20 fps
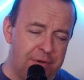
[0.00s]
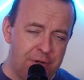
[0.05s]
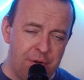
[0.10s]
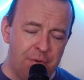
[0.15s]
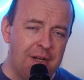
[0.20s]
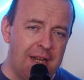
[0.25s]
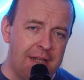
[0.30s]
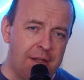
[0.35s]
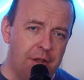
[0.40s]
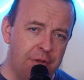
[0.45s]
you do
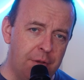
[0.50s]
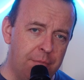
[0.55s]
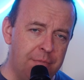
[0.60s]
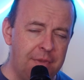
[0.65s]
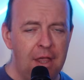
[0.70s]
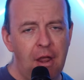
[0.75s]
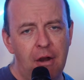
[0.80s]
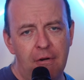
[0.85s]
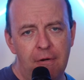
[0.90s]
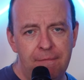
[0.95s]
click on them,
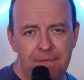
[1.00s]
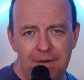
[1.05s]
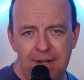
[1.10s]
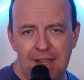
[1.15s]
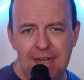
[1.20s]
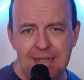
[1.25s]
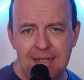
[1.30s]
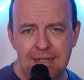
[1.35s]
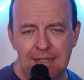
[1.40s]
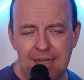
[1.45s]
they are
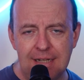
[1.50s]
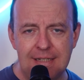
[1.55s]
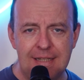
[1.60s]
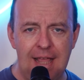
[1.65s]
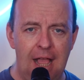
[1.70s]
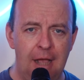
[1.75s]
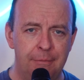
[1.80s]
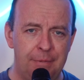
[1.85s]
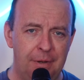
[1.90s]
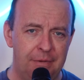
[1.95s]
affiliated links that
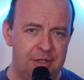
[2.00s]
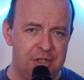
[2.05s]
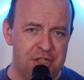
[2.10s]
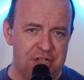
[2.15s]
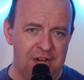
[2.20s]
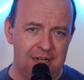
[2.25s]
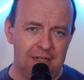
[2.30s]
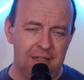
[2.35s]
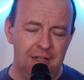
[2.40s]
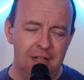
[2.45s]
help out the
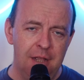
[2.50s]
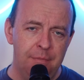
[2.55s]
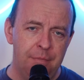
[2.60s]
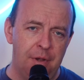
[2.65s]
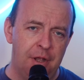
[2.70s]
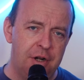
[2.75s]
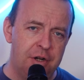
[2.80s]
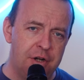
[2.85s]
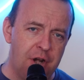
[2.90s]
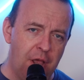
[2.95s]
channel,
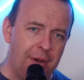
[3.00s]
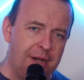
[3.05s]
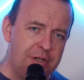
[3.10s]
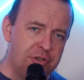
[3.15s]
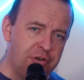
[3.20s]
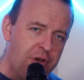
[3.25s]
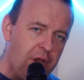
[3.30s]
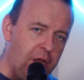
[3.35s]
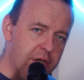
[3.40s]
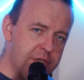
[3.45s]
but no
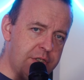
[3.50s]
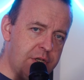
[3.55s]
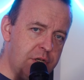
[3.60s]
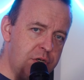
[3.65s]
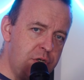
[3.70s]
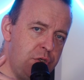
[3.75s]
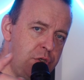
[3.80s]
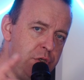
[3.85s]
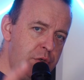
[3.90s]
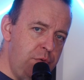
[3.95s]
extra cost
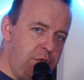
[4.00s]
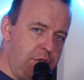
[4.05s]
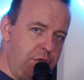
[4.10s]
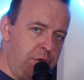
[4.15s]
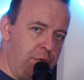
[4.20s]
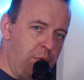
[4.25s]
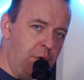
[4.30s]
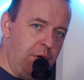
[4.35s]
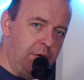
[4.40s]
to you.